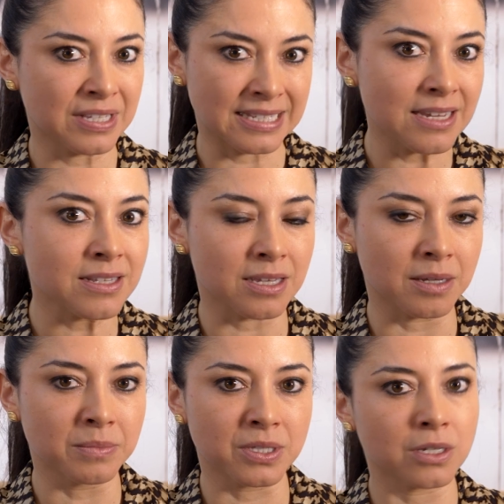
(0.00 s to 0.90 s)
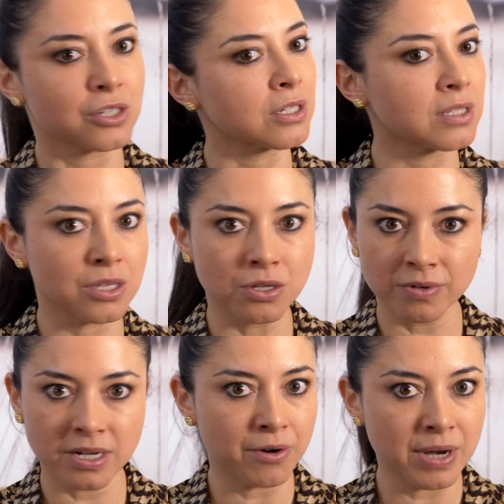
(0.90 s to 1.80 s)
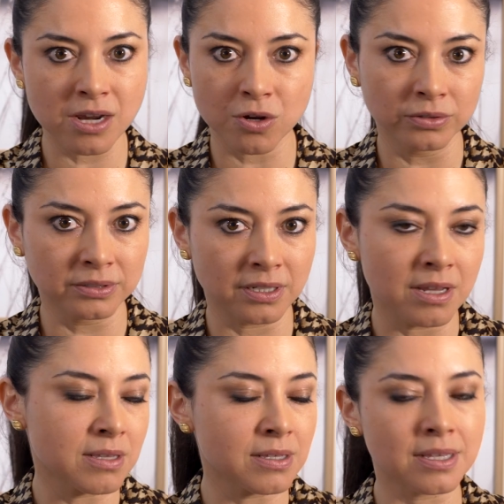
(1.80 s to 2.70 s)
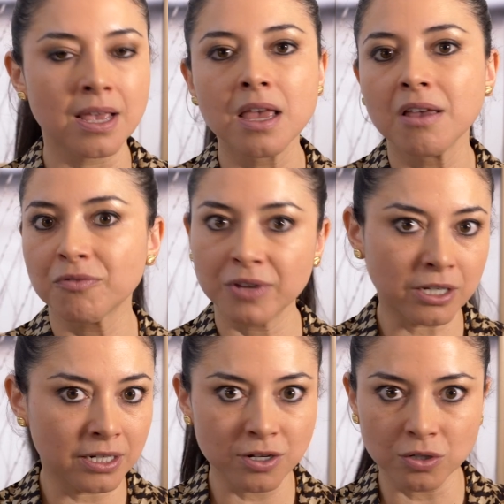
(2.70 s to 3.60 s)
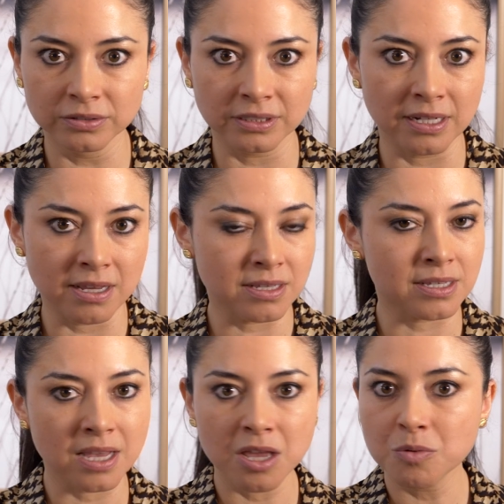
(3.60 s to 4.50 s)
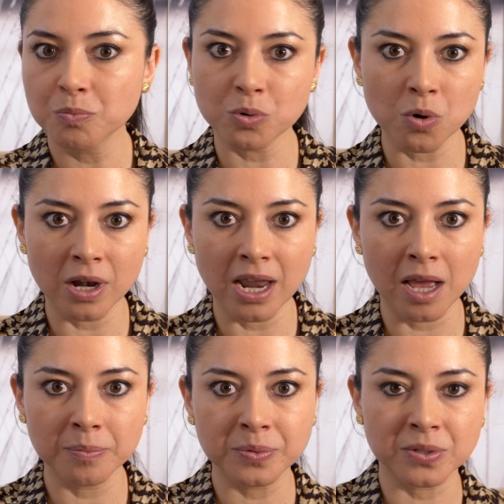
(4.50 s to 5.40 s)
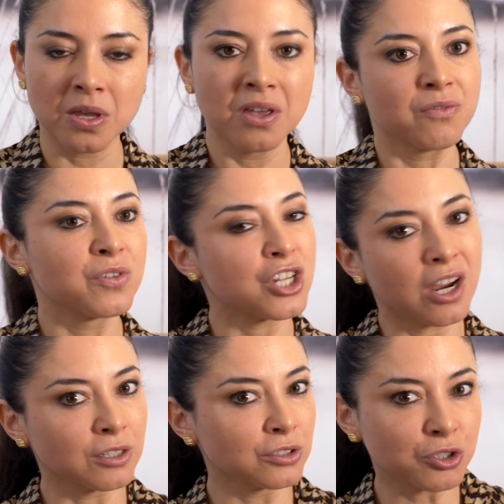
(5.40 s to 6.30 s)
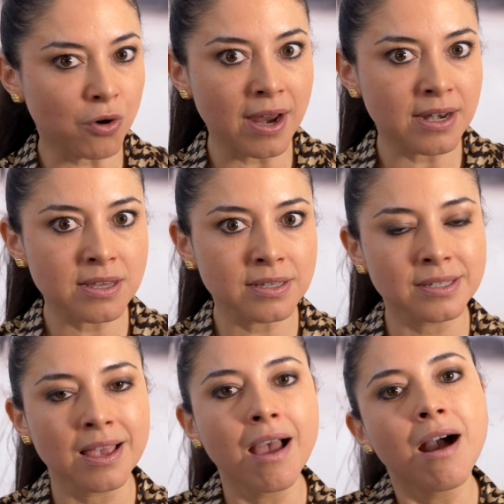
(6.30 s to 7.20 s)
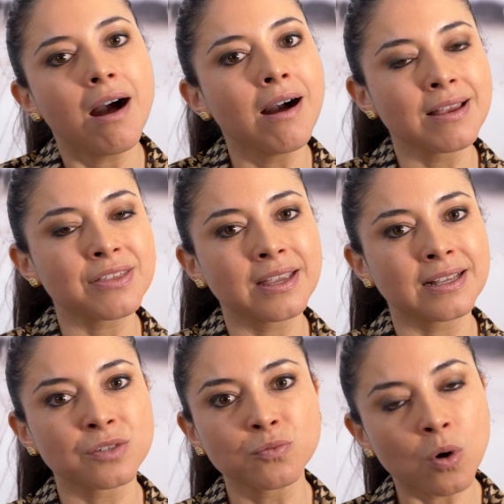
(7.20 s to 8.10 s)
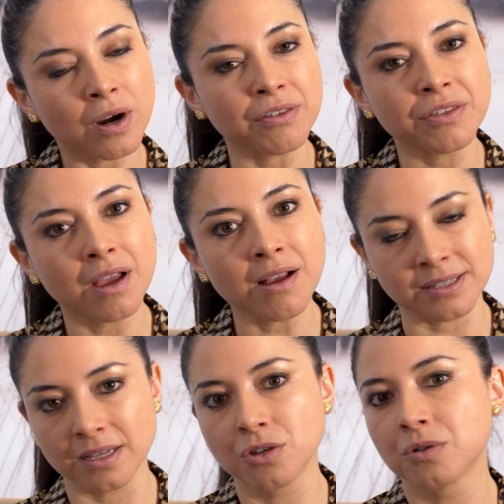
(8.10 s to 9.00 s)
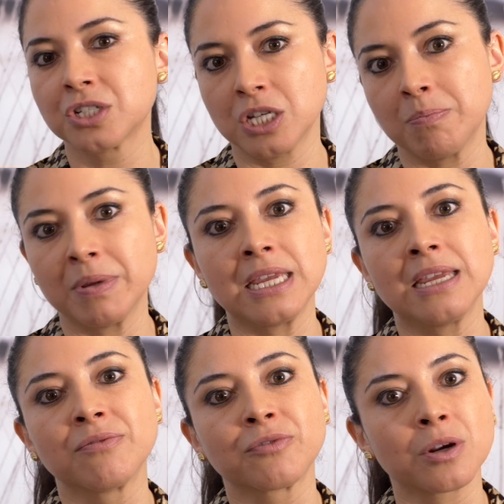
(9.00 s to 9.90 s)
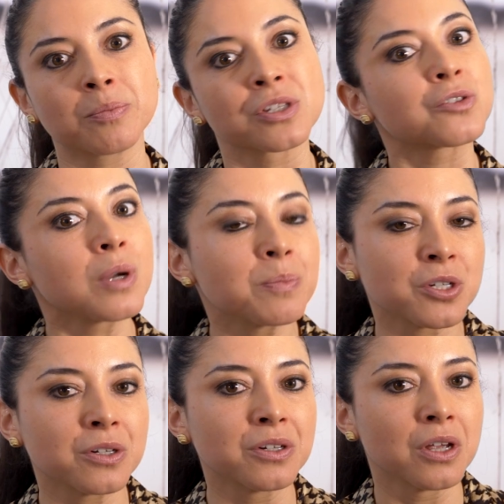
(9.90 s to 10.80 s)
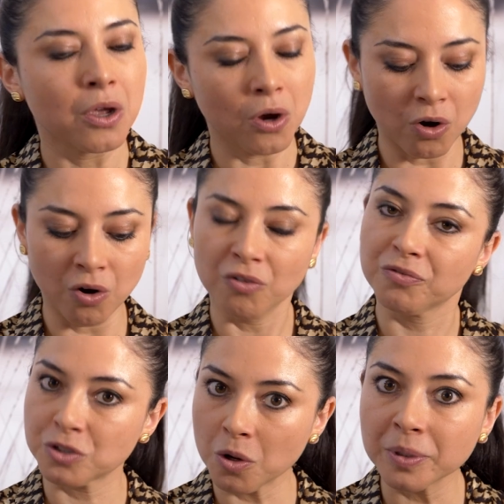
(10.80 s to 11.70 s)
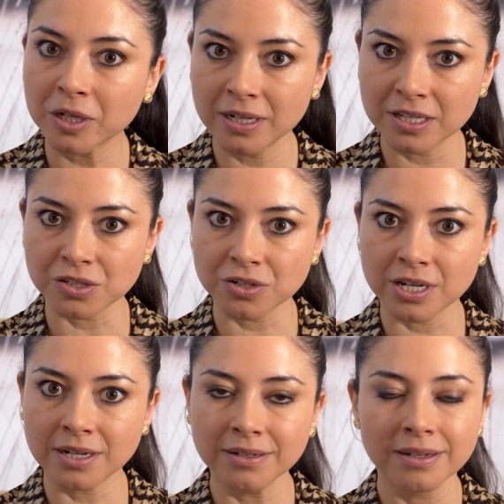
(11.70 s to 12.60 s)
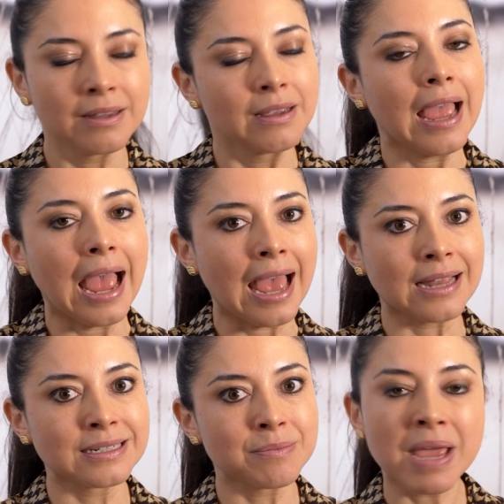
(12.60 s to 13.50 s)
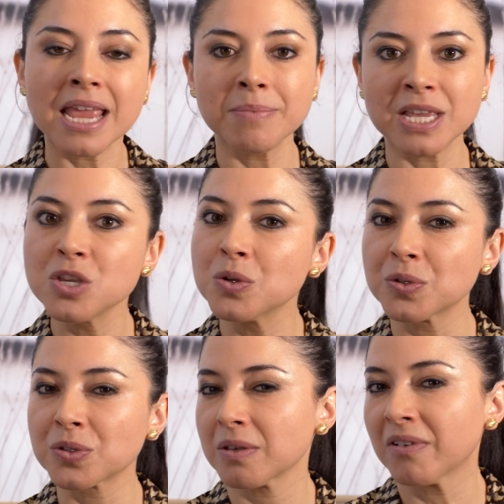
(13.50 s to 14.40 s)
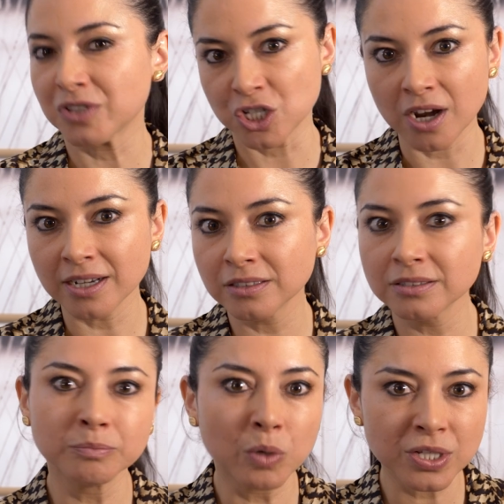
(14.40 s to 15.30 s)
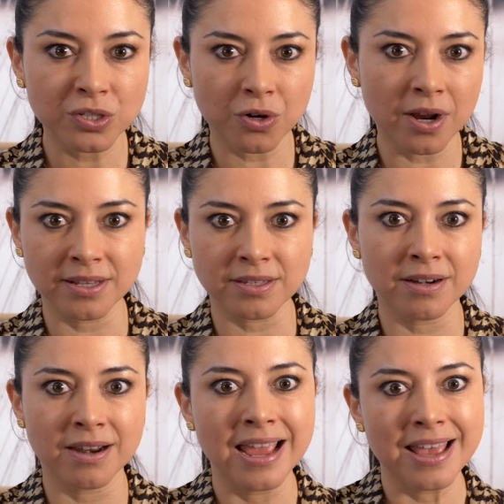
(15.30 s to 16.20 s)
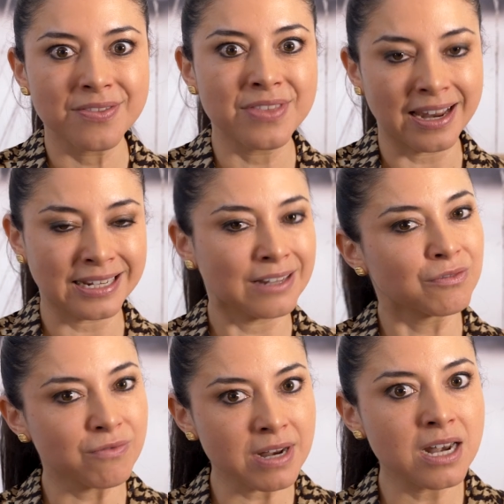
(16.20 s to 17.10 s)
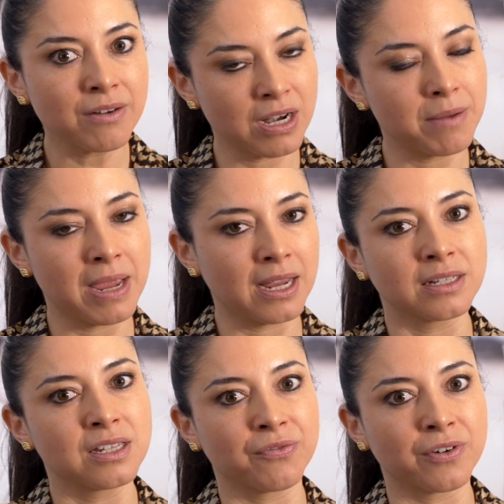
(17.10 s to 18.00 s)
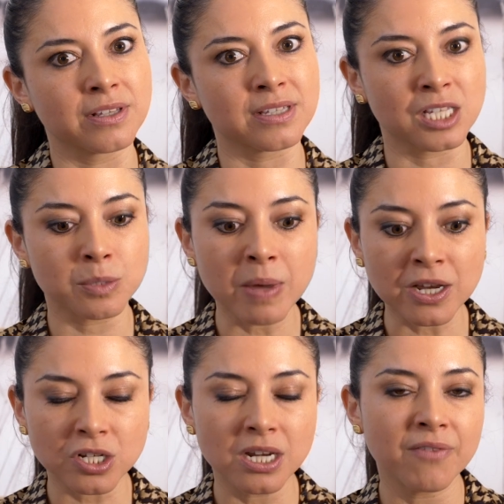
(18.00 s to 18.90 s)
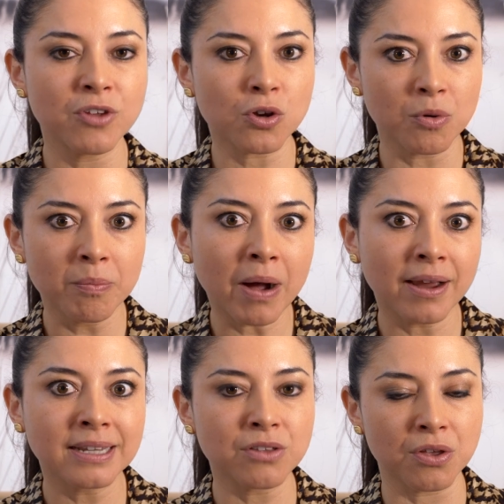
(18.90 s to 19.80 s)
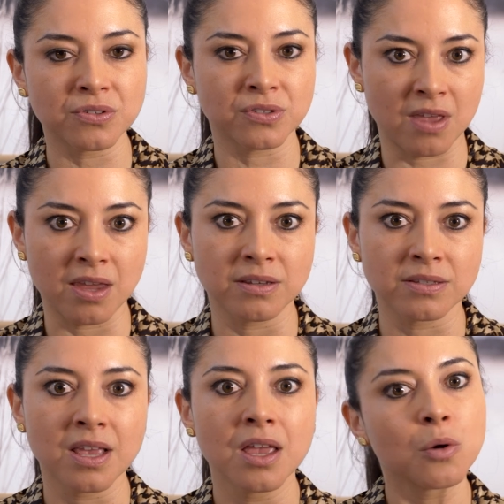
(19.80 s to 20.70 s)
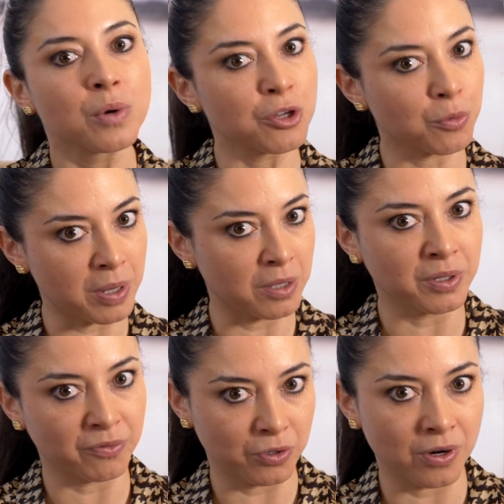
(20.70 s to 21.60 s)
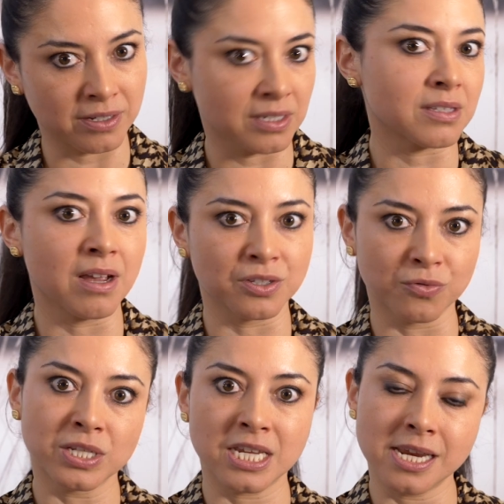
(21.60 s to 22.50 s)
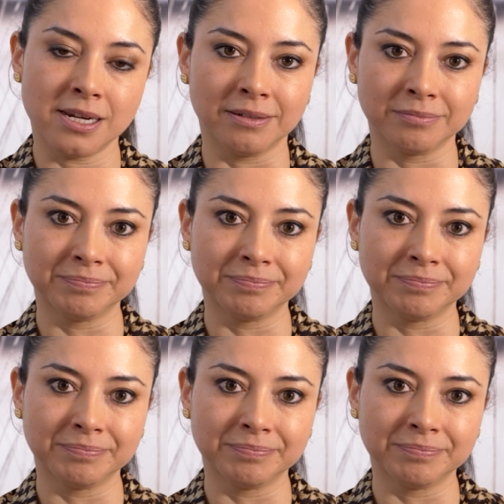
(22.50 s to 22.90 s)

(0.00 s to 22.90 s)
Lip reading: symptoms such as urinary incontinence, fecal incontinence, prolapse, vaginal dryness, I think it's worth asking your GP for a prescription of topical estrogen and maybe use a vaginal moisturizer that can really make a difference, especially if you combine those things with your pelvic floor exercise routine.